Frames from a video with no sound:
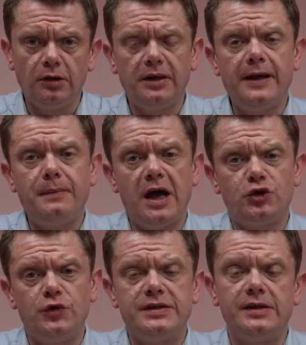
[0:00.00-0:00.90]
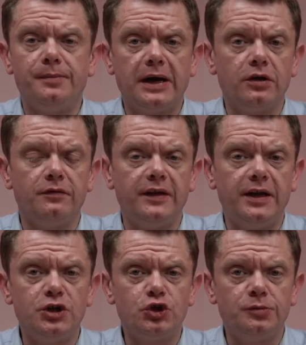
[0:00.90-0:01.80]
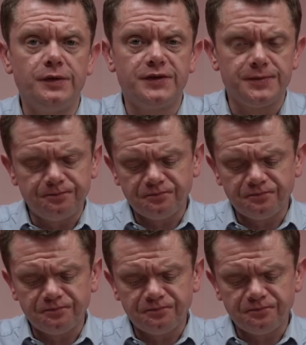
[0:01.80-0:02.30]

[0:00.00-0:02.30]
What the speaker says: AA batteries in the back of the instrument,